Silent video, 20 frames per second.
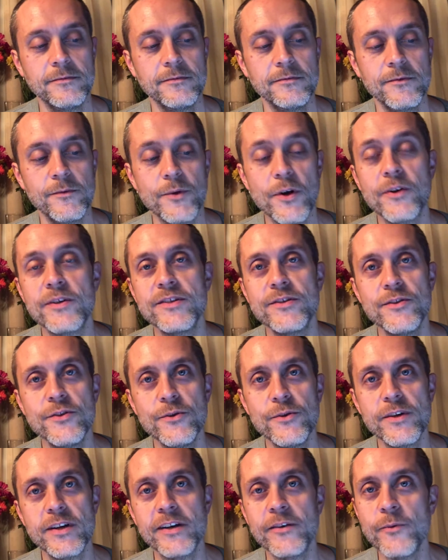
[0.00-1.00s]
We always
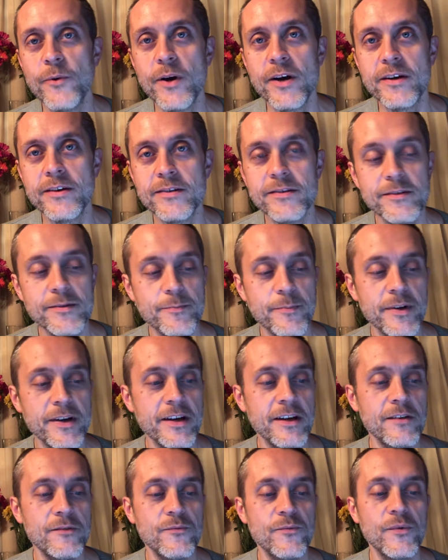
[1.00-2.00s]
knew that it was,
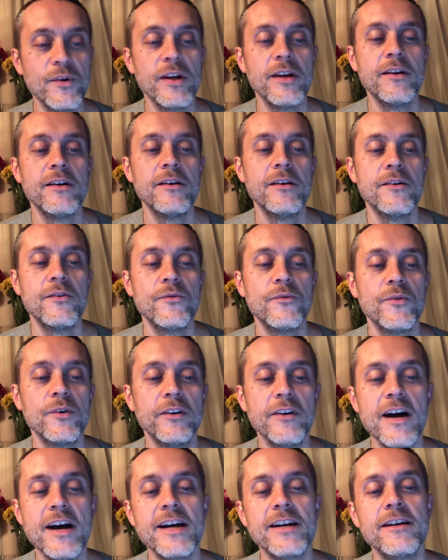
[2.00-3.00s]
but
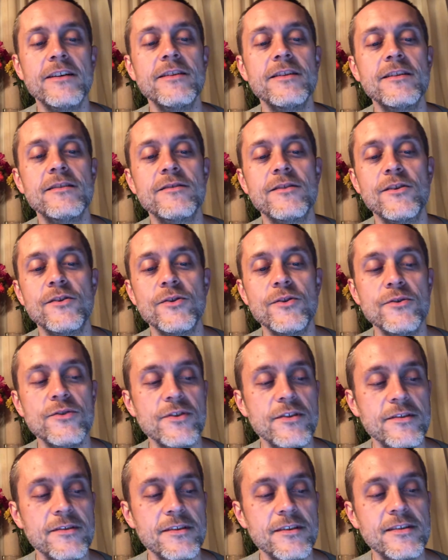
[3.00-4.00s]
relied on the
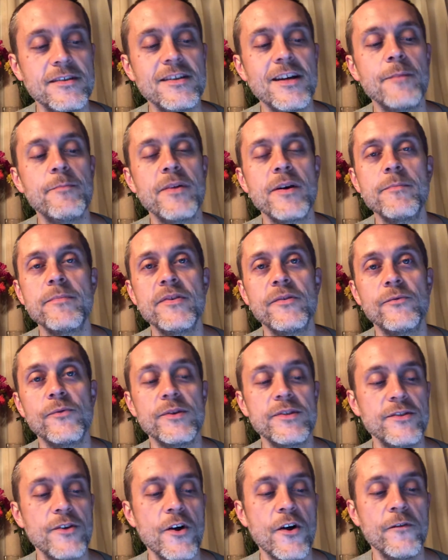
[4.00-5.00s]
institutions to step up and
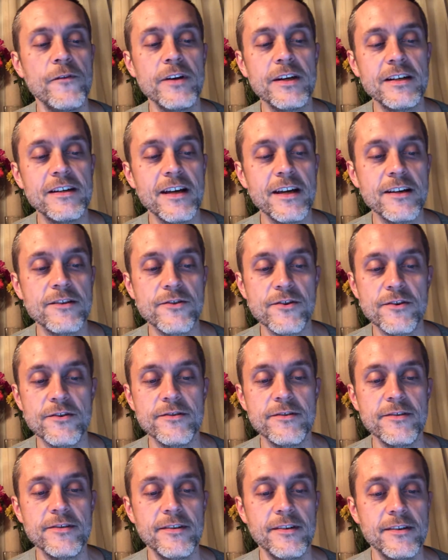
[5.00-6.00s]
resolve any
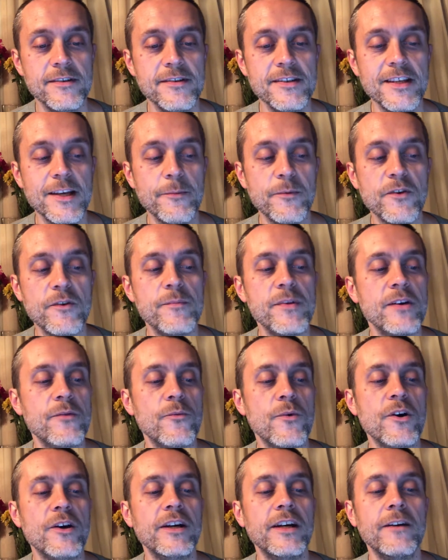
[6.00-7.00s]
dangers. It seemed to have been
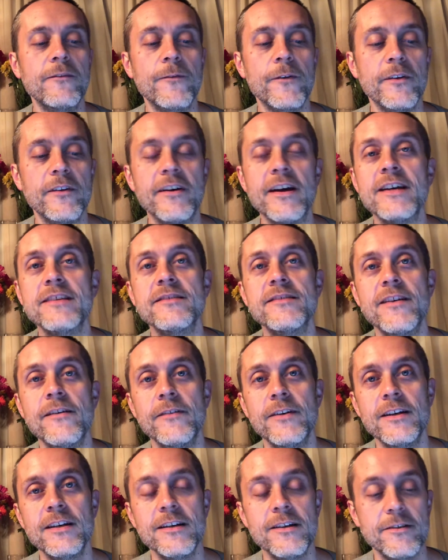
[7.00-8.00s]
working for the last
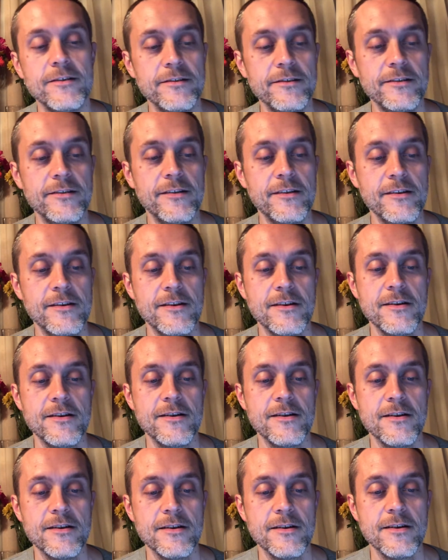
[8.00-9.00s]
70 years.
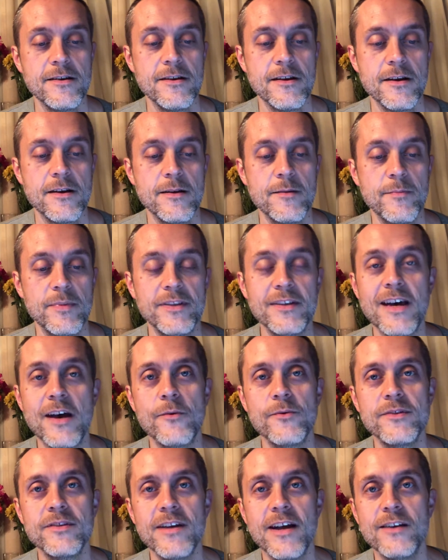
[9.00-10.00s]
But that
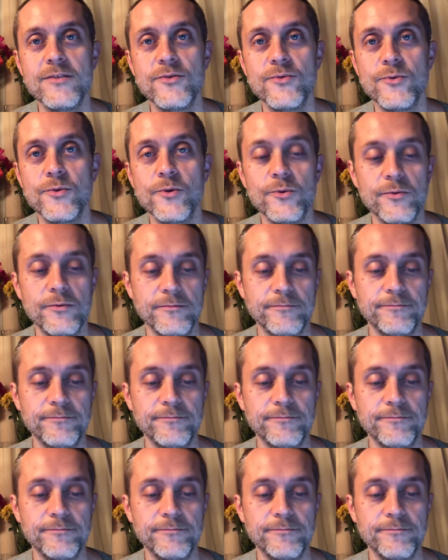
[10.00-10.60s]
was not true.